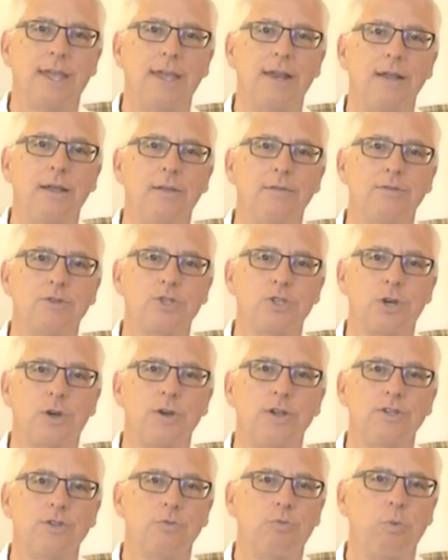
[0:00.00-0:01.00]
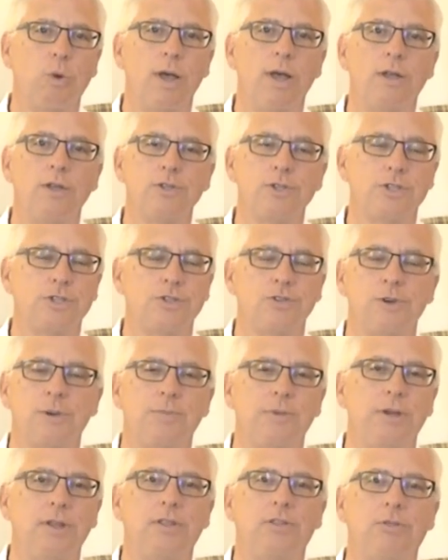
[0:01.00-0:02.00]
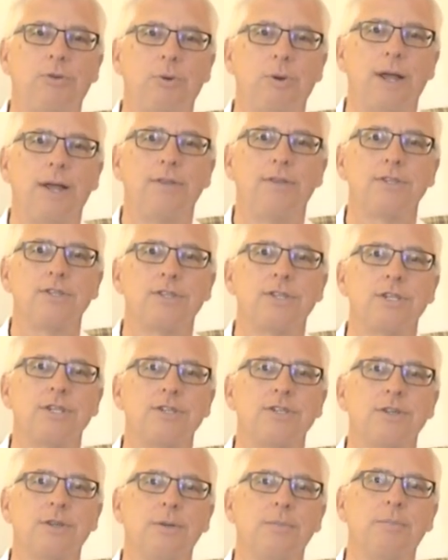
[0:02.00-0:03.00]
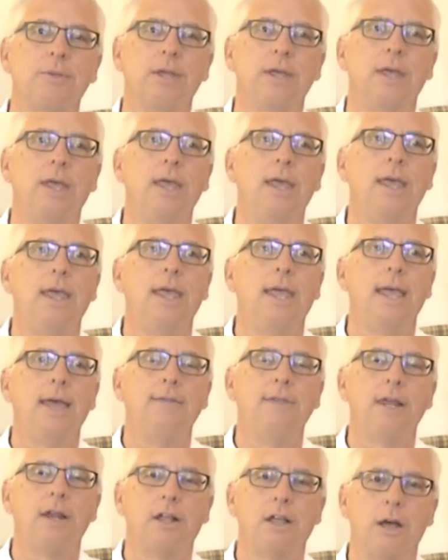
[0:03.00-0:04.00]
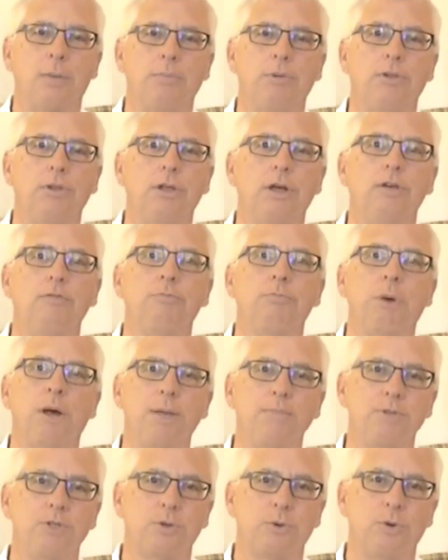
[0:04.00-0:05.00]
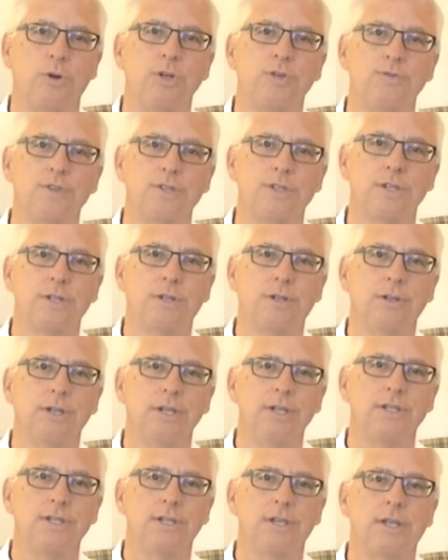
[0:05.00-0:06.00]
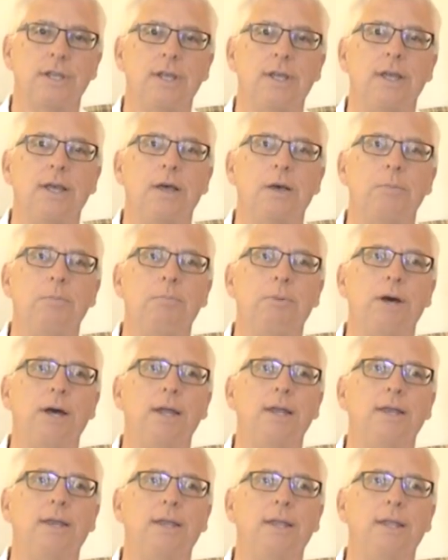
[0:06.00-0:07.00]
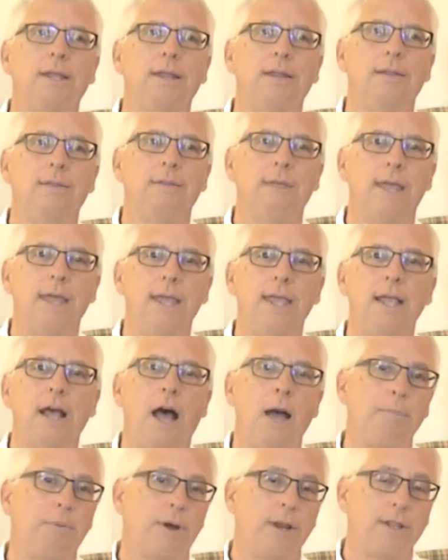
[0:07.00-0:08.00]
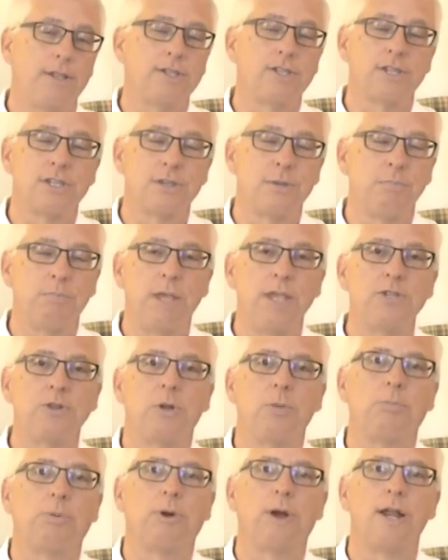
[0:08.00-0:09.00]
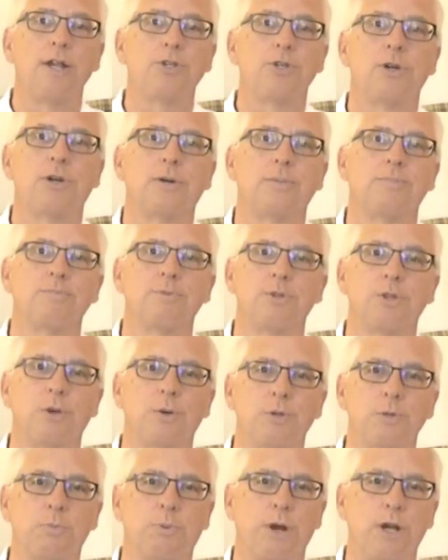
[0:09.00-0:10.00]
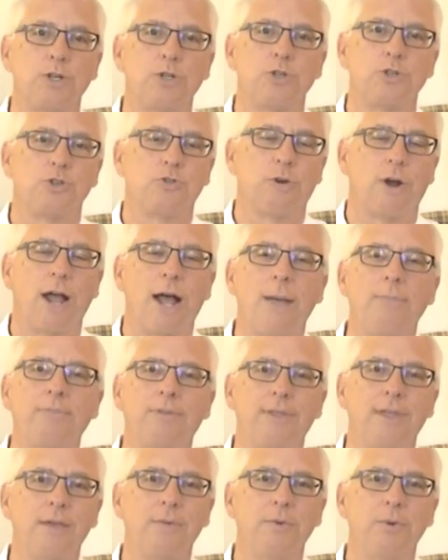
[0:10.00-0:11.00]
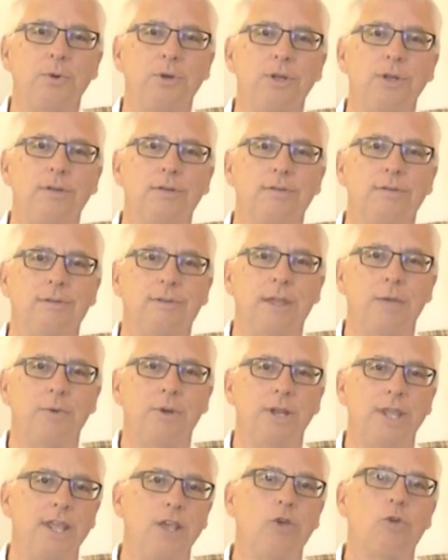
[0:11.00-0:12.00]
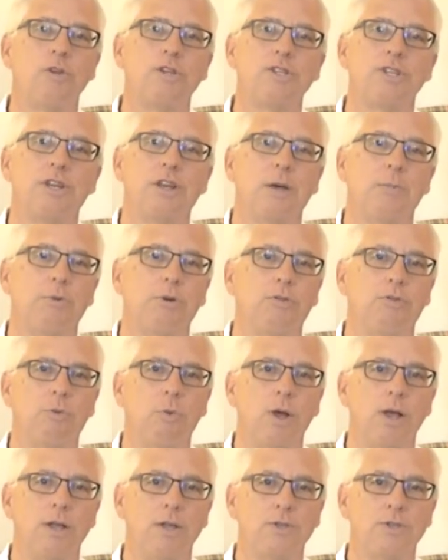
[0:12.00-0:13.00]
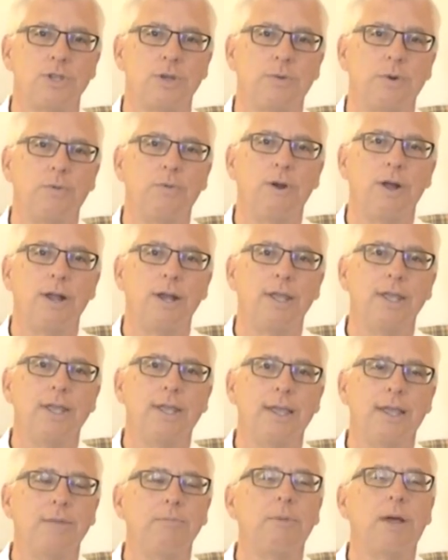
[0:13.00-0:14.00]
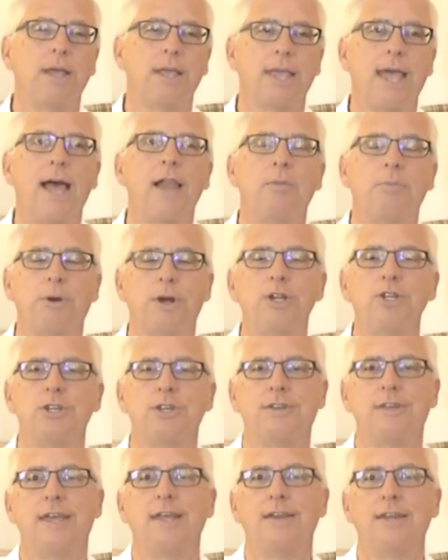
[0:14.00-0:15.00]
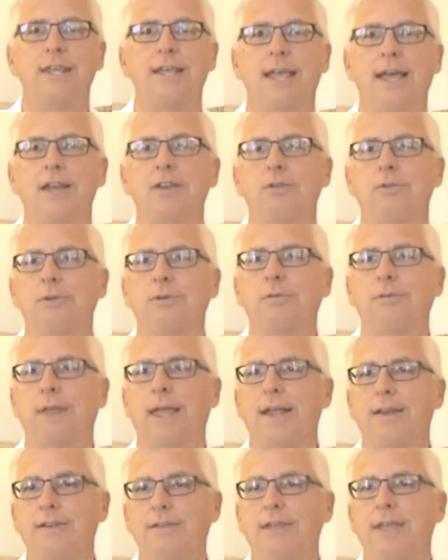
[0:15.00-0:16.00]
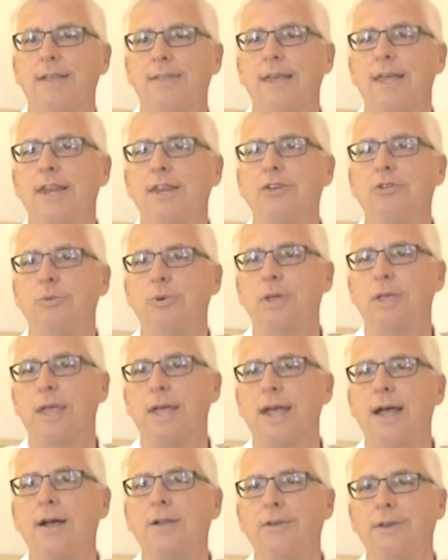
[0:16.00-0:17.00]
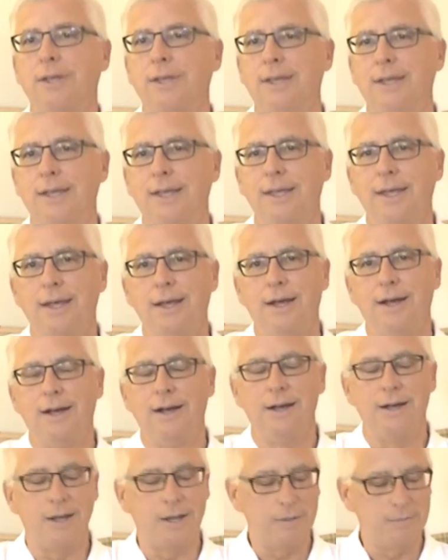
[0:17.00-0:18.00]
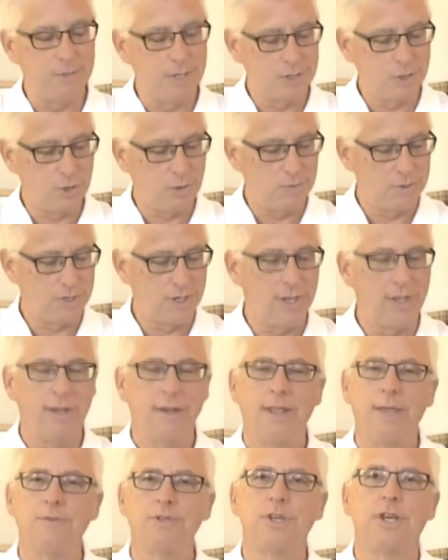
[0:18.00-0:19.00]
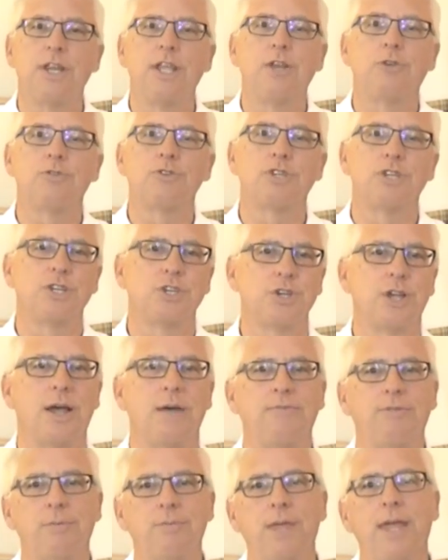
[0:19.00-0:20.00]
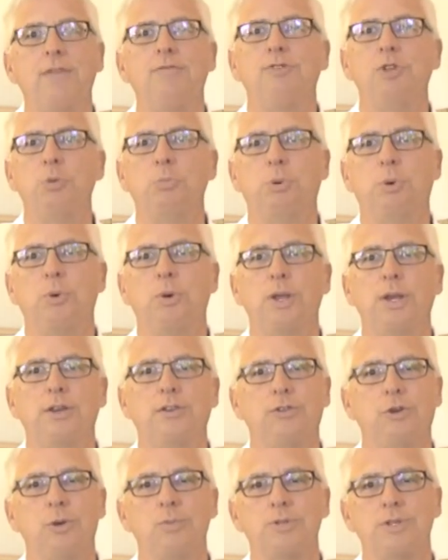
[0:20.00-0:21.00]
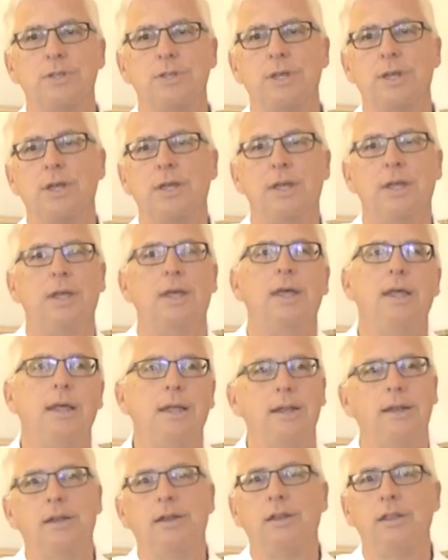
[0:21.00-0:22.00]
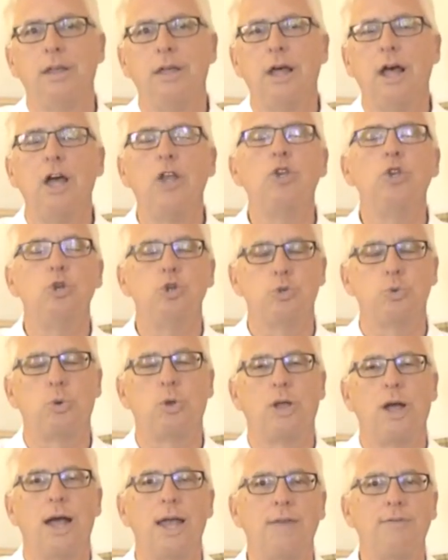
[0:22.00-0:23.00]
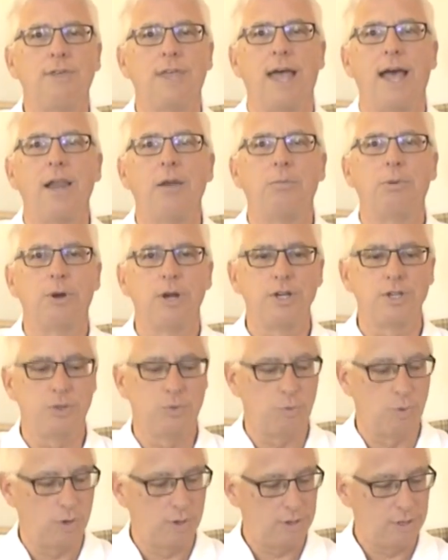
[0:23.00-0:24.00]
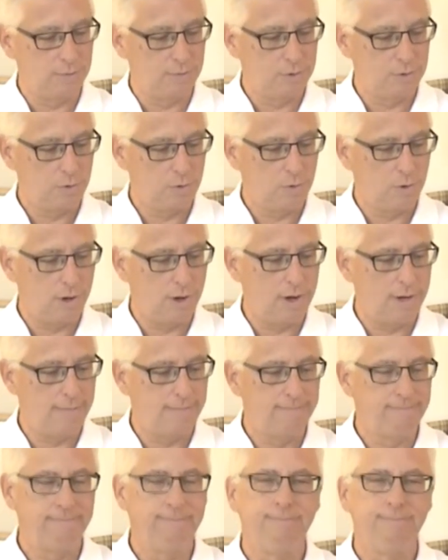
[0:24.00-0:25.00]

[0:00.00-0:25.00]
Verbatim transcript: They had a series of wells distributed throughout the system, and then a couple of pump storage facilities. But they operated the system based on pressure. So as pressures dropped, they would they would increase the number of wells that were running, and my calibration technique had to had to take that into account. Um, and so it was a it was an interesting job from that viewpoint in terms of the the unusual kind of calibration work that was required.